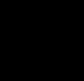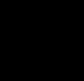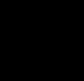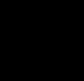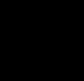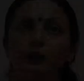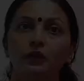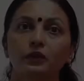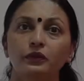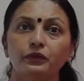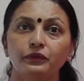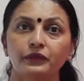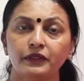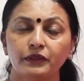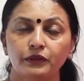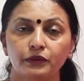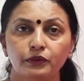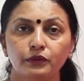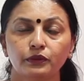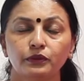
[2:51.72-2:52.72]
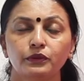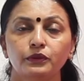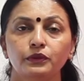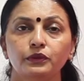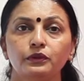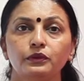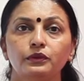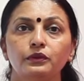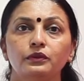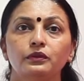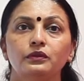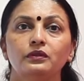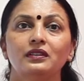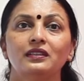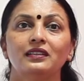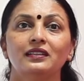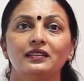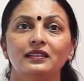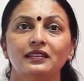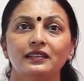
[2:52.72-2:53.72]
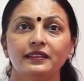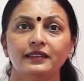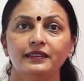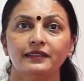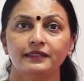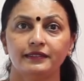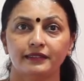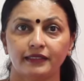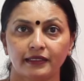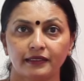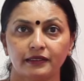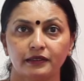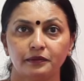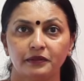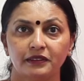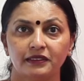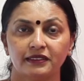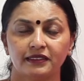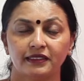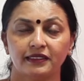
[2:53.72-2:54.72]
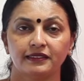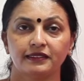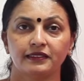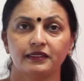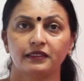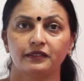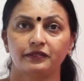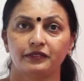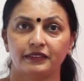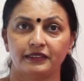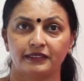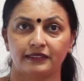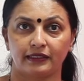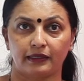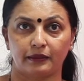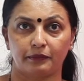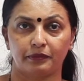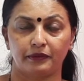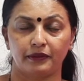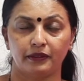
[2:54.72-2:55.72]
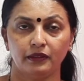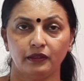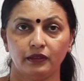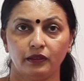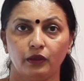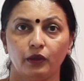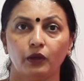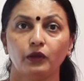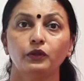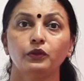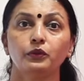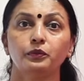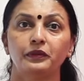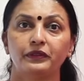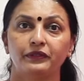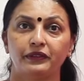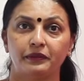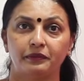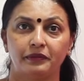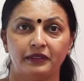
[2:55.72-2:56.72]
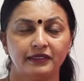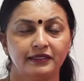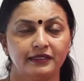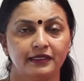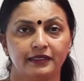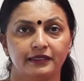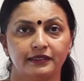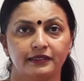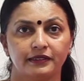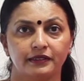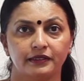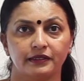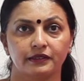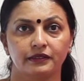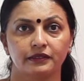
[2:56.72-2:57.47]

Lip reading: What do we do to early detect the breast cancer if it is happening, or to prevent breast cancer?